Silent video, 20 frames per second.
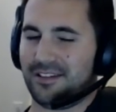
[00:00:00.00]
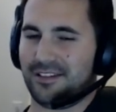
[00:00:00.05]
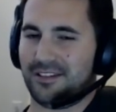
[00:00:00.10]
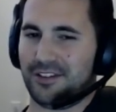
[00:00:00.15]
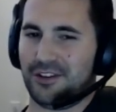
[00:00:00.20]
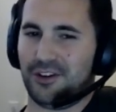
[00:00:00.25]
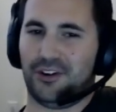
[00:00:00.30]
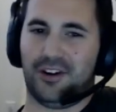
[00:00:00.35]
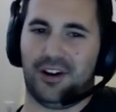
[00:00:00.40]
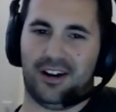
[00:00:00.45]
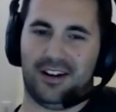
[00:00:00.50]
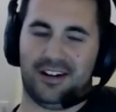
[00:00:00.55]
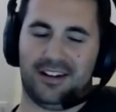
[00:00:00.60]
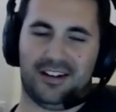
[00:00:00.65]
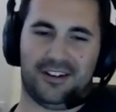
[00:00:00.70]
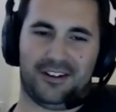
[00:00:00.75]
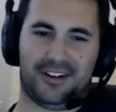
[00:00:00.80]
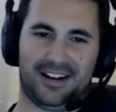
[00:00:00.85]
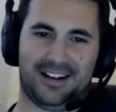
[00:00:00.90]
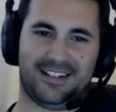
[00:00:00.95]
You're not
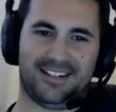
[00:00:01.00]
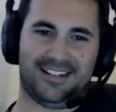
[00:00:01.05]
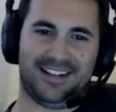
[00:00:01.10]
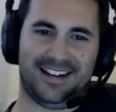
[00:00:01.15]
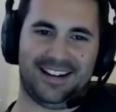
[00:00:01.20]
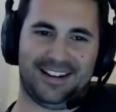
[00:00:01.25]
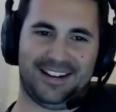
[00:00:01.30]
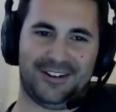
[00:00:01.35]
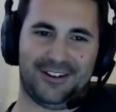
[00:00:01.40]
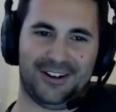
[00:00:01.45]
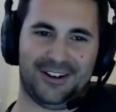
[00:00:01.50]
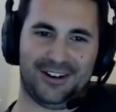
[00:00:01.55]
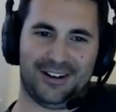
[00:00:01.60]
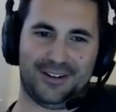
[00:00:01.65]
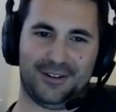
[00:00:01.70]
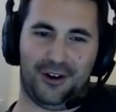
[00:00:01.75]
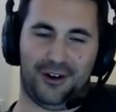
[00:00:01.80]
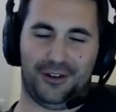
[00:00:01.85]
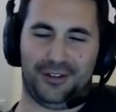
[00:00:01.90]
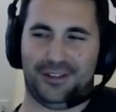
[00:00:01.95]
okay. Yeah, you're not
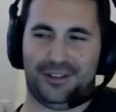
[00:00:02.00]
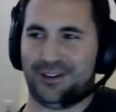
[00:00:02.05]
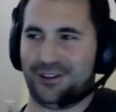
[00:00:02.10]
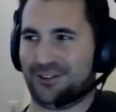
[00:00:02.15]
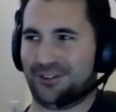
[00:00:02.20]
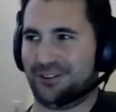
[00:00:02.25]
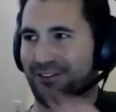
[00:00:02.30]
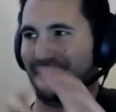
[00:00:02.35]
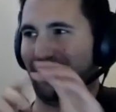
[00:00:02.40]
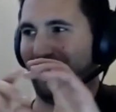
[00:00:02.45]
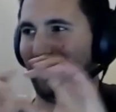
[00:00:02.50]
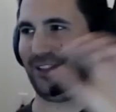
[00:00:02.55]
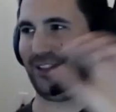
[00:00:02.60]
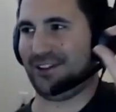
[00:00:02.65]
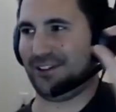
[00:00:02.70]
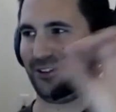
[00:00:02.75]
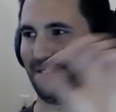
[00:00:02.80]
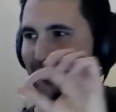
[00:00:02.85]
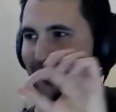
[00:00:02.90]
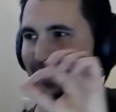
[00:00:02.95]
all the
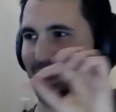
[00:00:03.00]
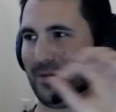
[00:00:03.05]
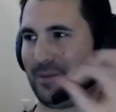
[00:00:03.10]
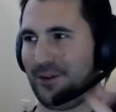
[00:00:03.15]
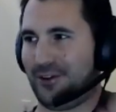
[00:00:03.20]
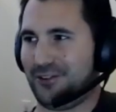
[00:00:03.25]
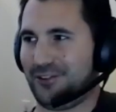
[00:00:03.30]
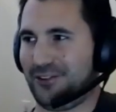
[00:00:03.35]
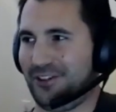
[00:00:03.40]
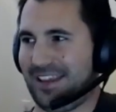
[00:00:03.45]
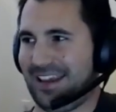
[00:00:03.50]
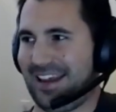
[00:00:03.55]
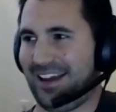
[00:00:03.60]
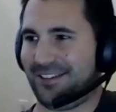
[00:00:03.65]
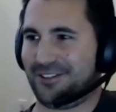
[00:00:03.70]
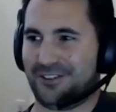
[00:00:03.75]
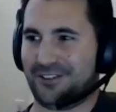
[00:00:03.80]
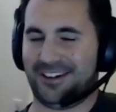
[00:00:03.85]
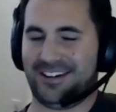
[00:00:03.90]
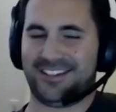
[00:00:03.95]
disclaimers, all the
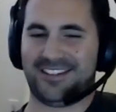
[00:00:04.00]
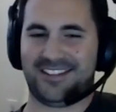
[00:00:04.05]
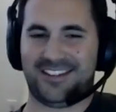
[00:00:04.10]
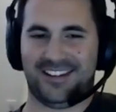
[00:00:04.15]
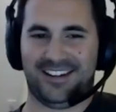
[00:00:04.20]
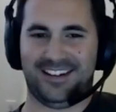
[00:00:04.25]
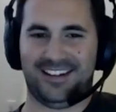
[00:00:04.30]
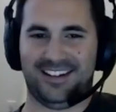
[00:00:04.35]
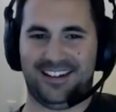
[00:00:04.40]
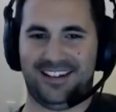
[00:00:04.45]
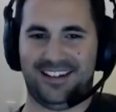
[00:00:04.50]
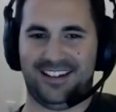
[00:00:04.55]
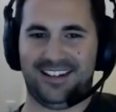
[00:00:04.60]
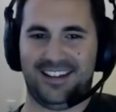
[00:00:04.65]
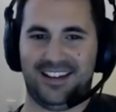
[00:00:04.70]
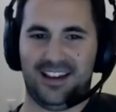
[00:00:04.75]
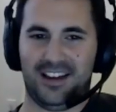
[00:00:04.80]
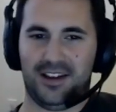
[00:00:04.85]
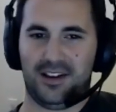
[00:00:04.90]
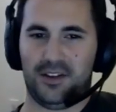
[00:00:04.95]
asterisks.
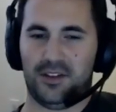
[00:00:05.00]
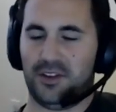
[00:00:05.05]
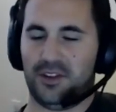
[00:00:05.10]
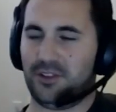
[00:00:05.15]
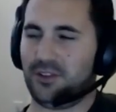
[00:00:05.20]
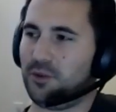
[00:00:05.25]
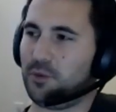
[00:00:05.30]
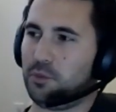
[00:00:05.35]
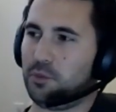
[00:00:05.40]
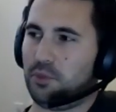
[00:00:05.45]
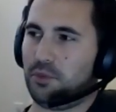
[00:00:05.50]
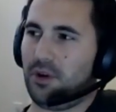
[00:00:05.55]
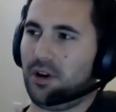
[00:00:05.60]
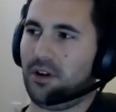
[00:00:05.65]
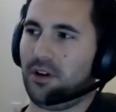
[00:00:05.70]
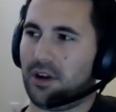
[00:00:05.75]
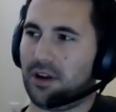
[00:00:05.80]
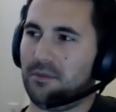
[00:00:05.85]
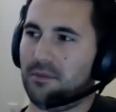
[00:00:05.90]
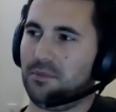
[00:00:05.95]
This is
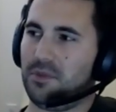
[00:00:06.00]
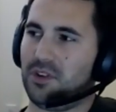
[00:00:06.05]
okay.